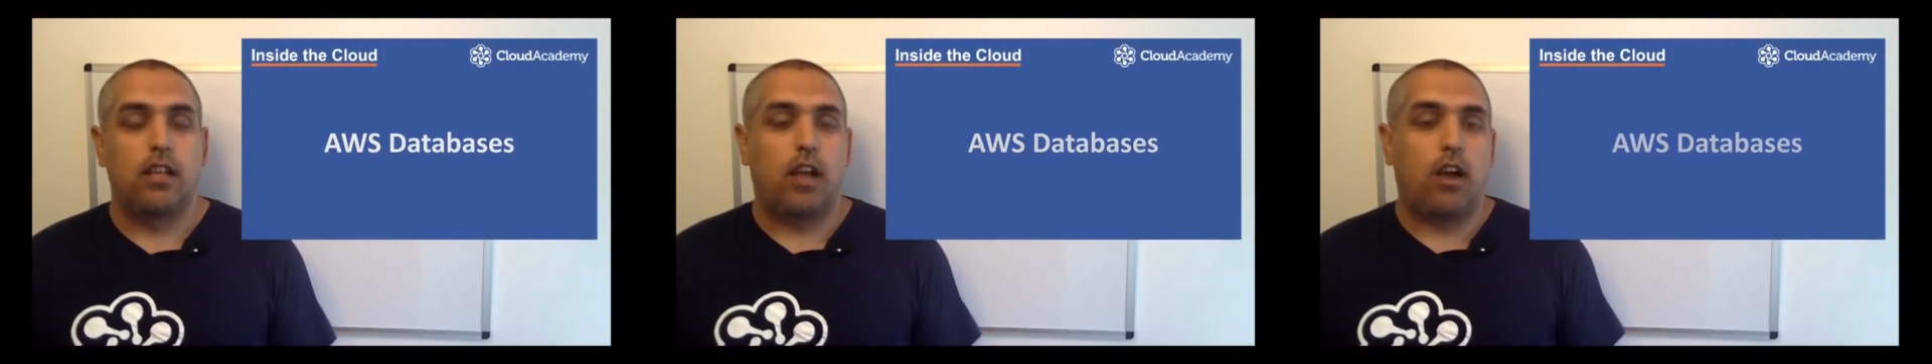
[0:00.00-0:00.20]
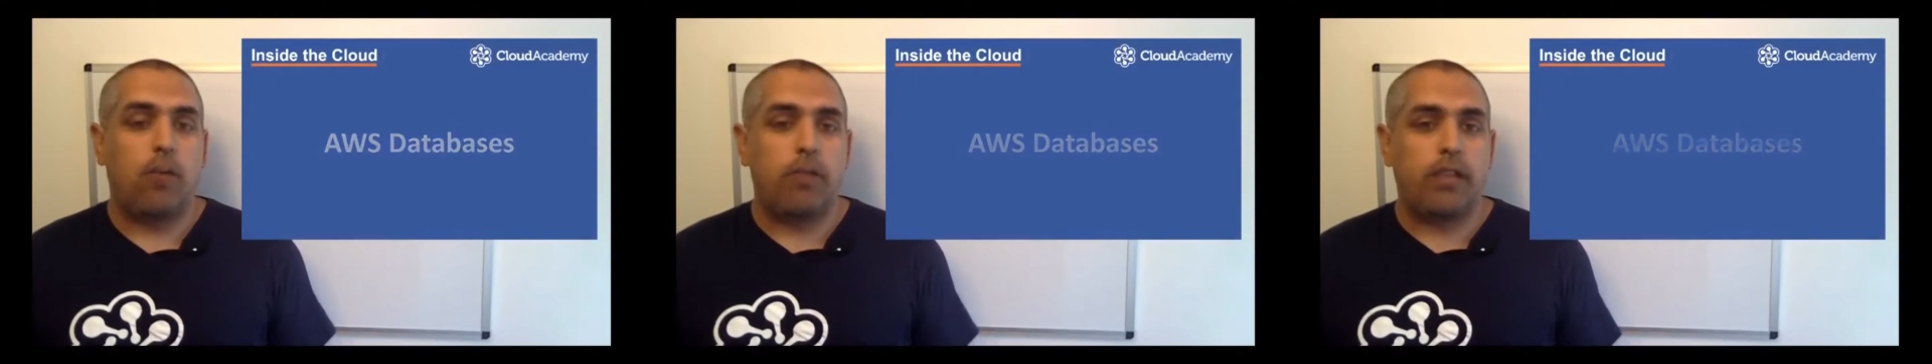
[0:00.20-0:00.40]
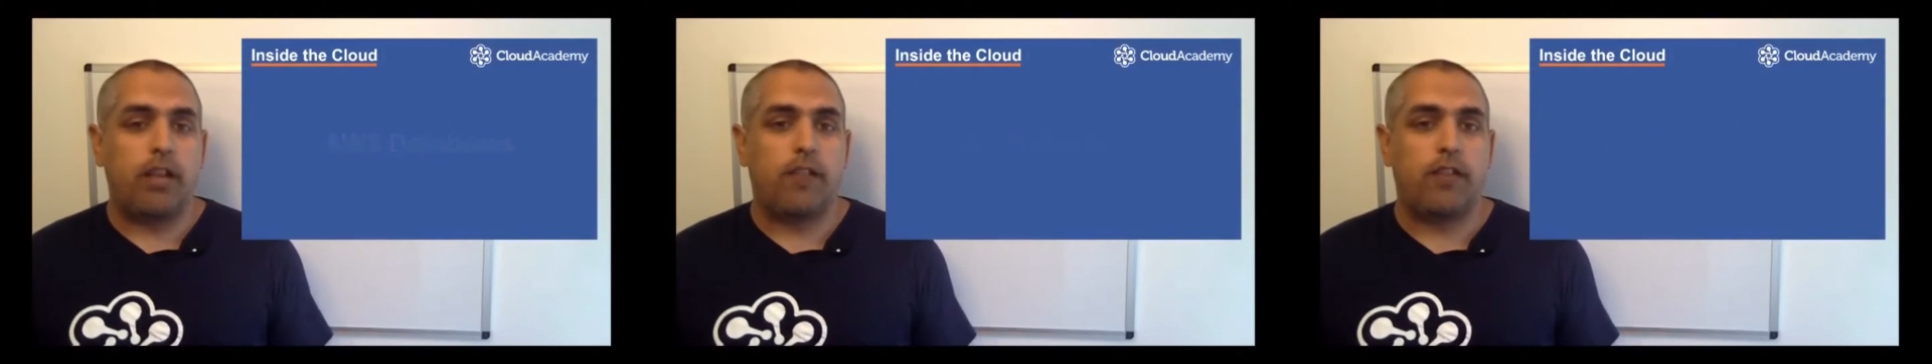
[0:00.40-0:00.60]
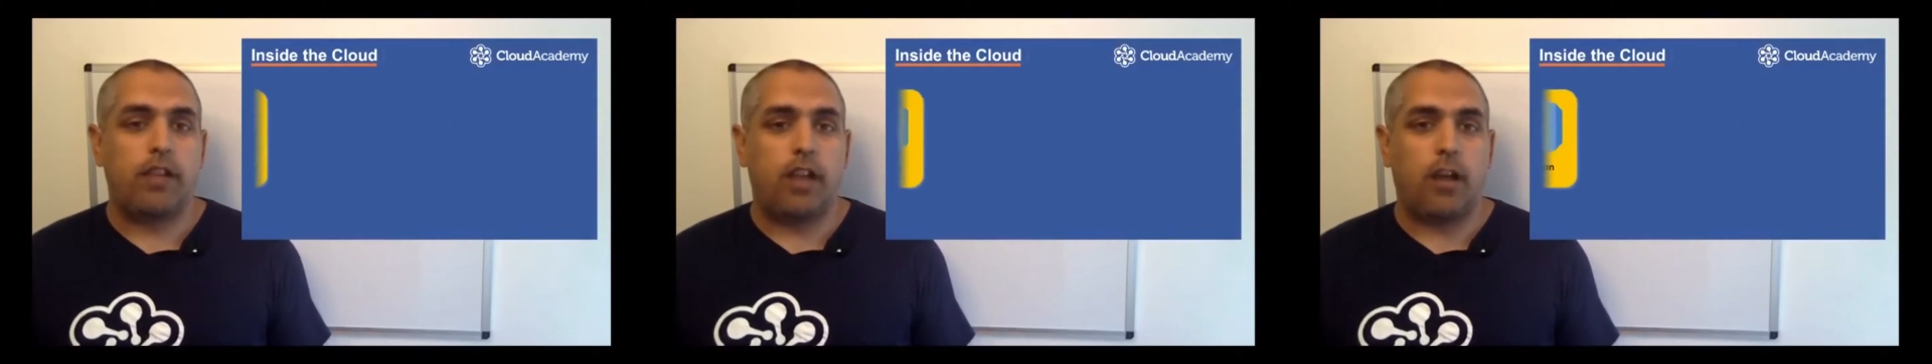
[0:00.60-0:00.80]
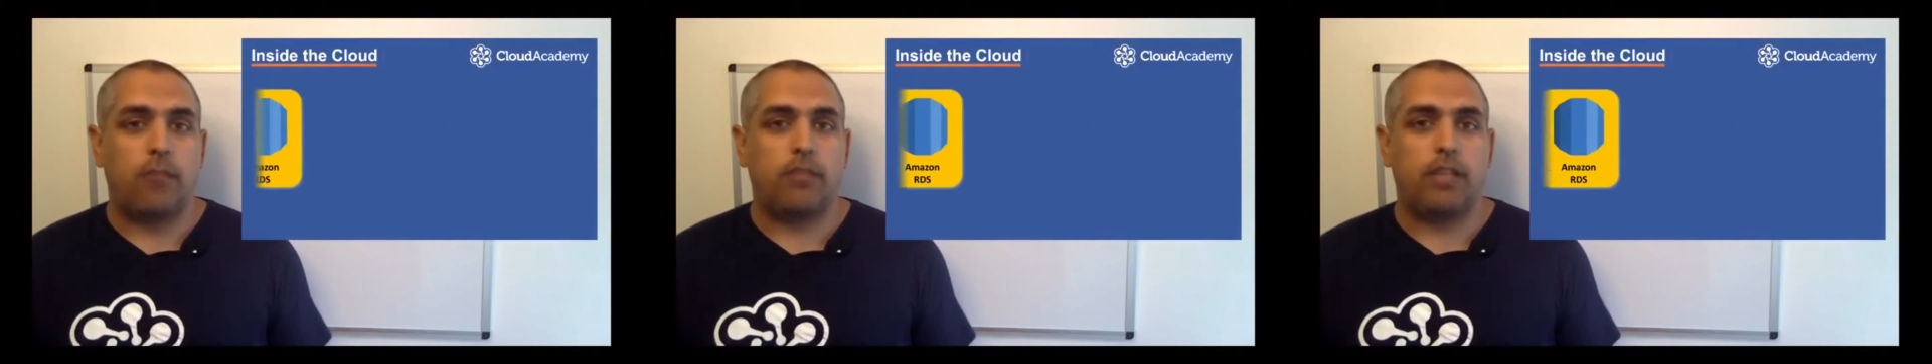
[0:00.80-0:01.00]
I'll be
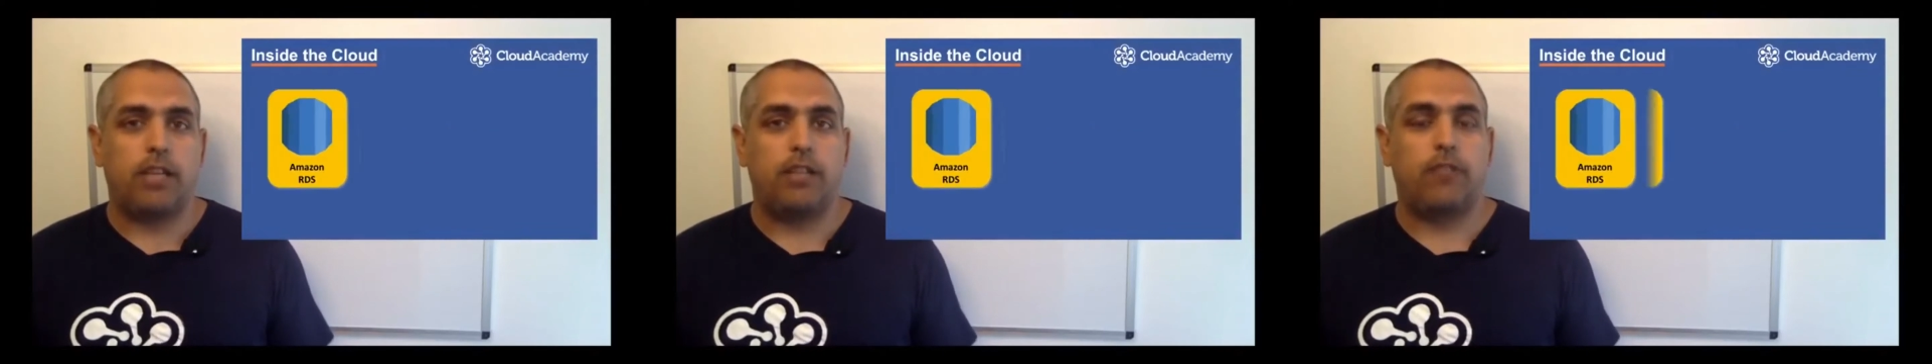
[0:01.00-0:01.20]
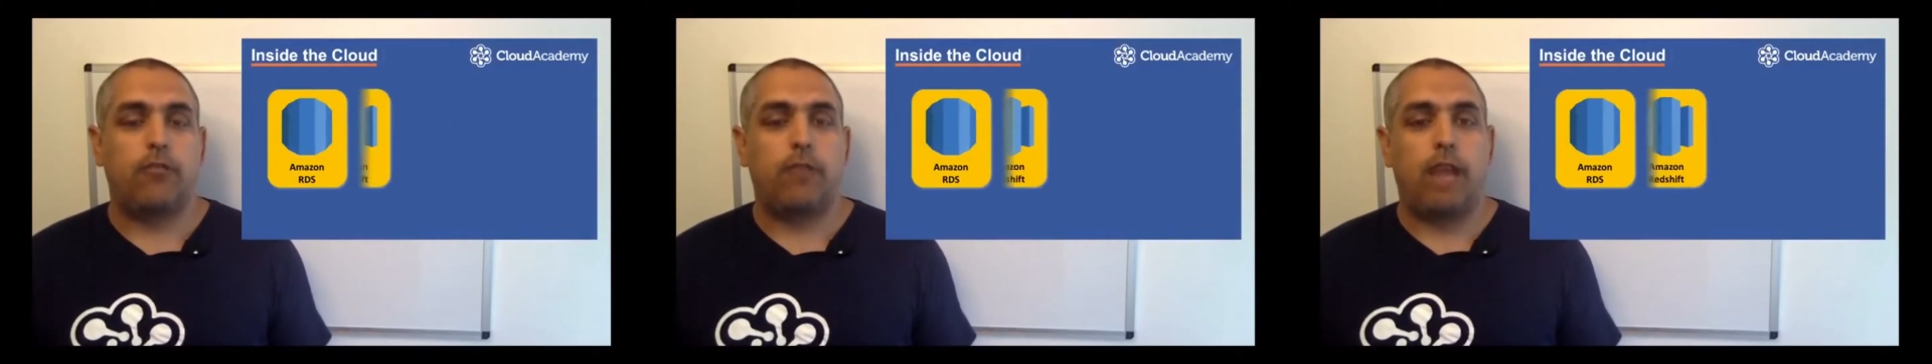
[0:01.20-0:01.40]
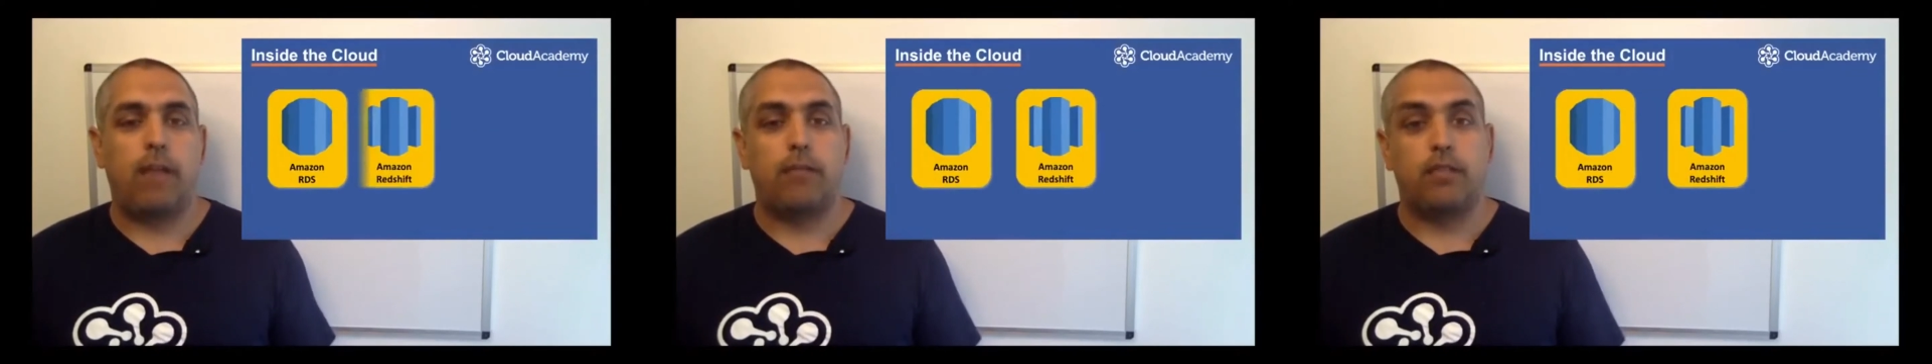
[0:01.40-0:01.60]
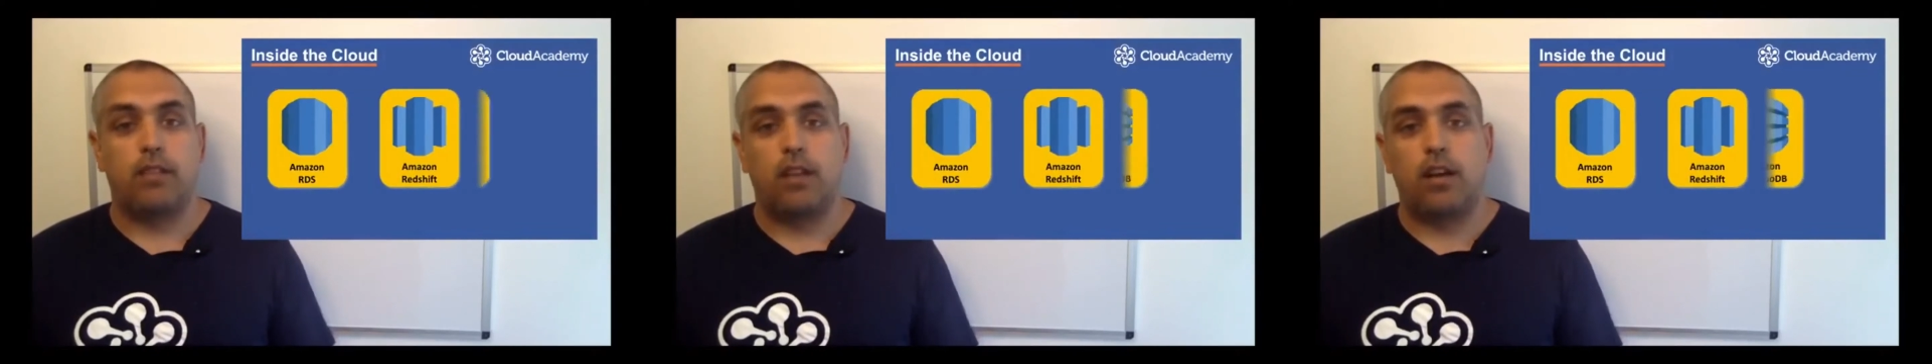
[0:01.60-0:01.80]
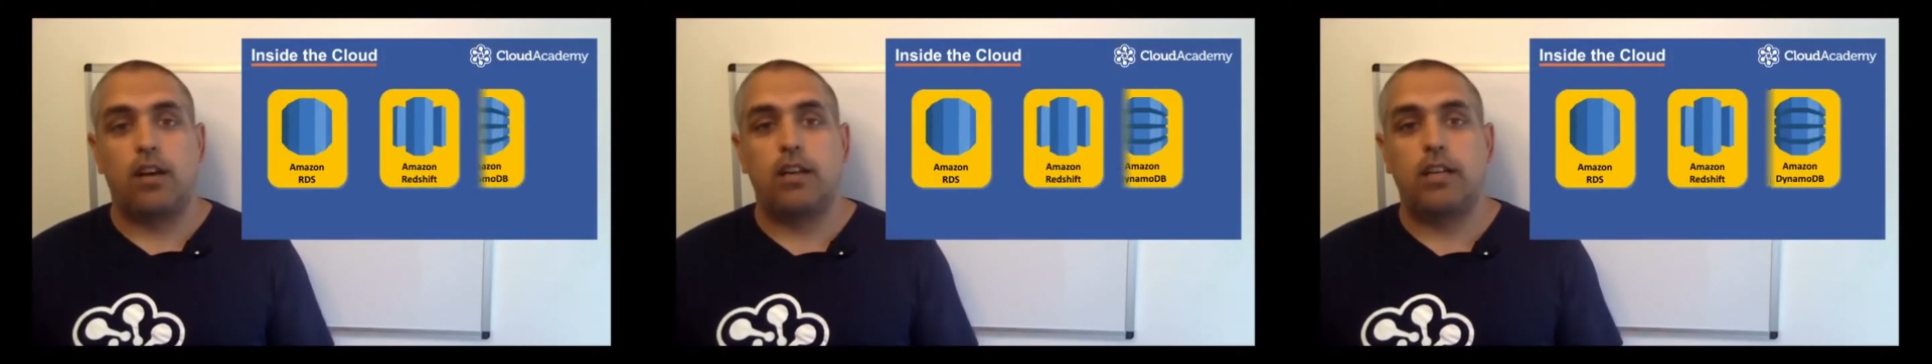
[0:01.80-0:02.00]
covering updates from
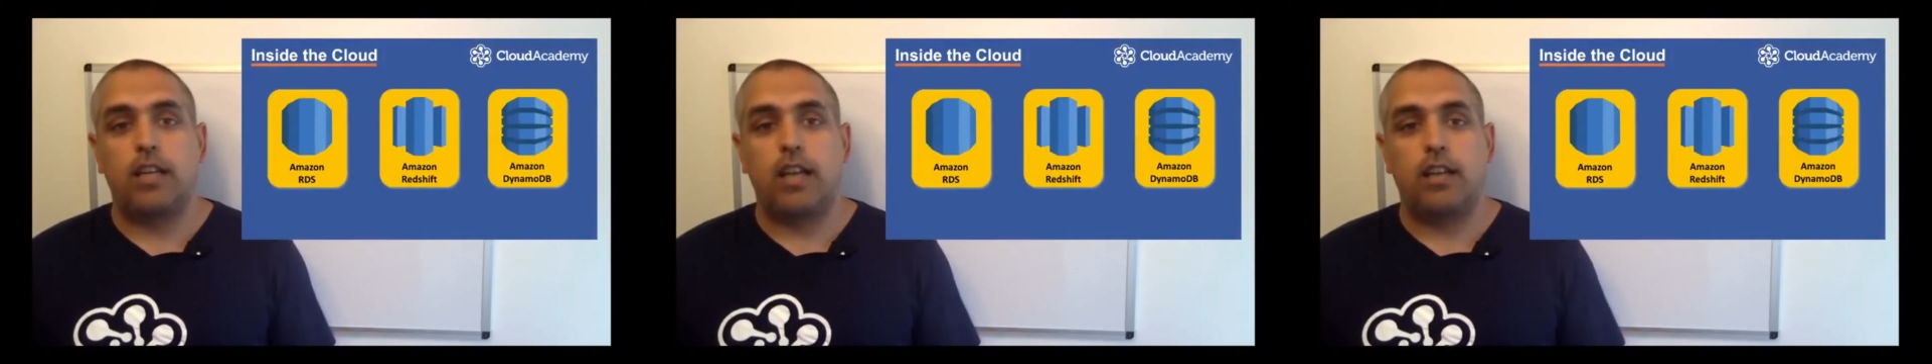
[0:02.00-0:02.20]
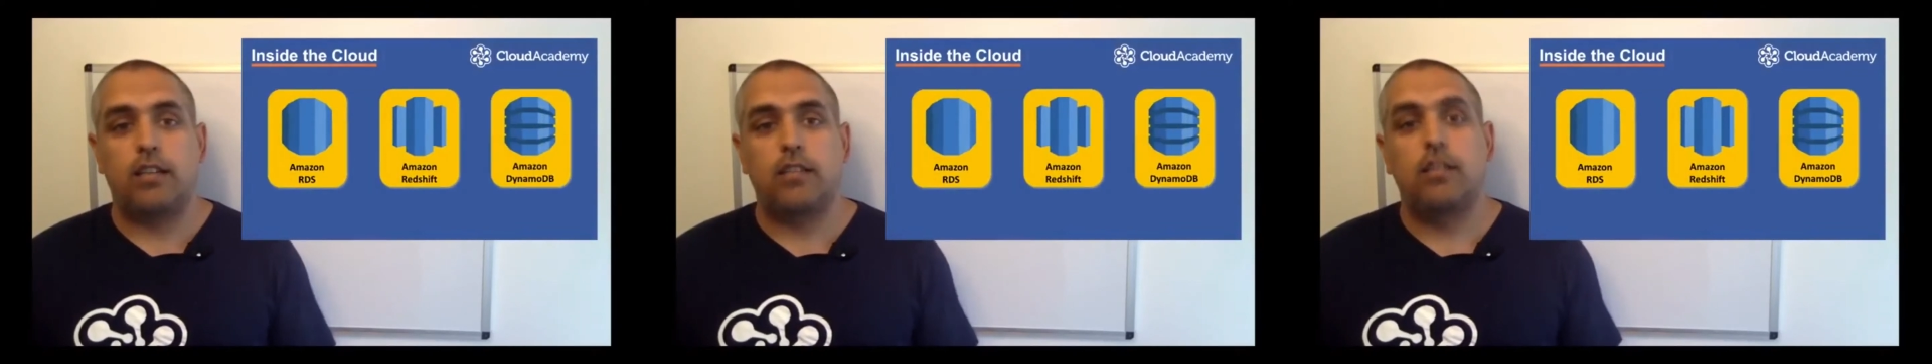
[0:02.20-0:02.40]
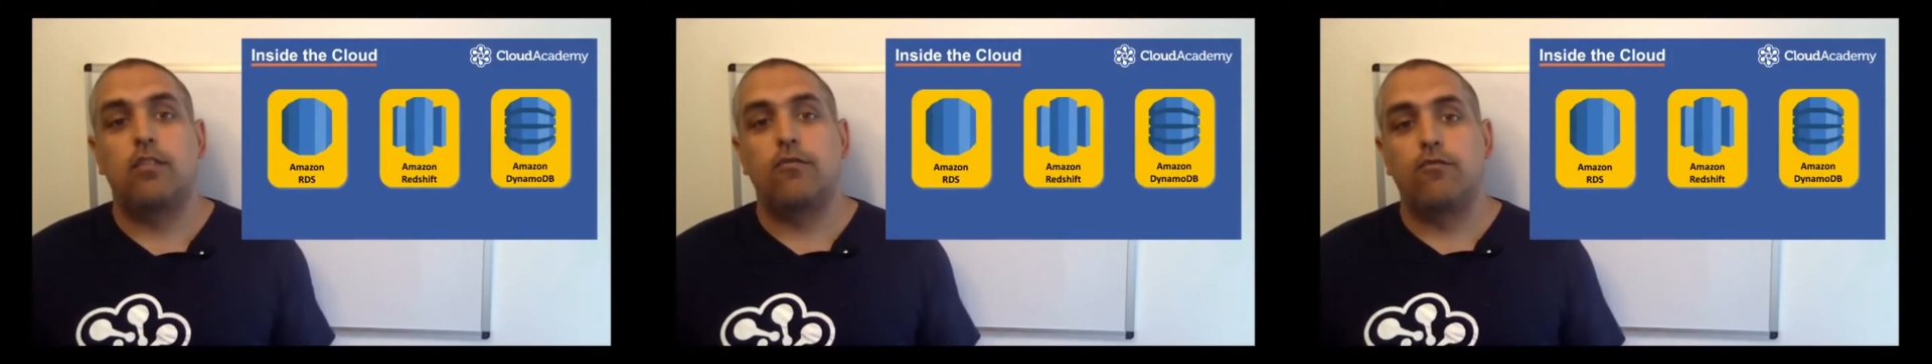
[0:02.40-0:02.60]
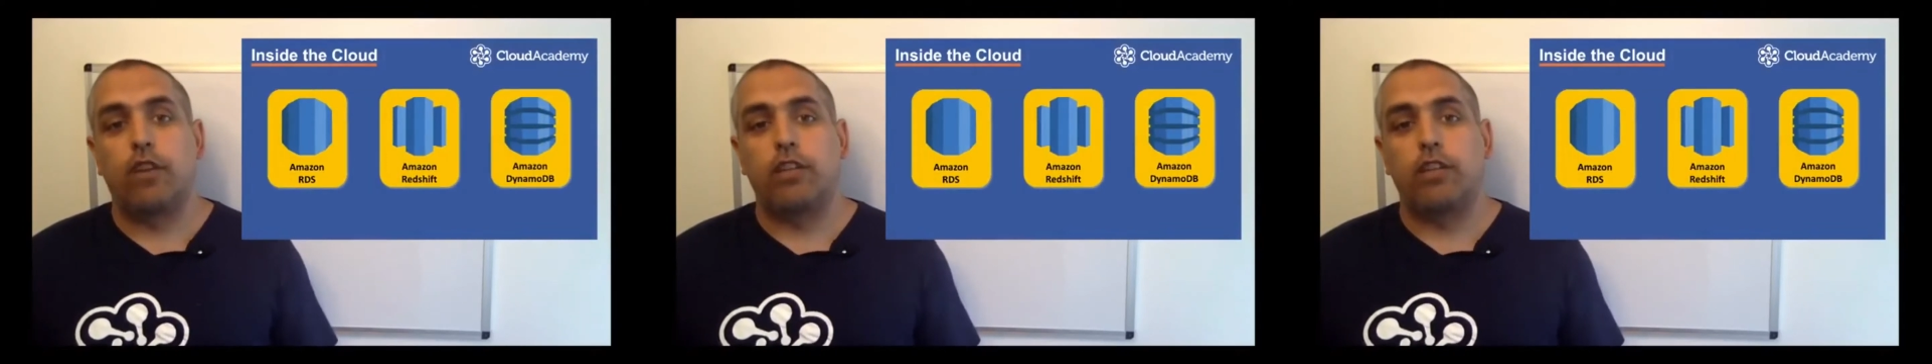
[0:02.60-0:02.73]
Amazon R D S,